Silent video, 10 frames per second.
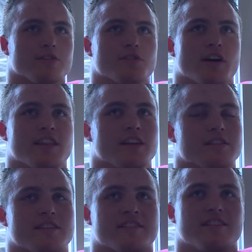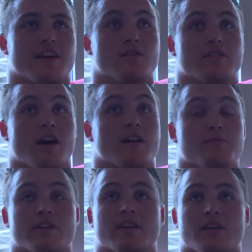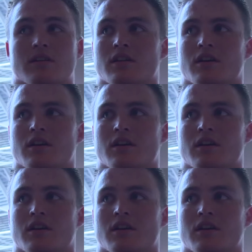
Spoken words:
So I think just as the day goes on,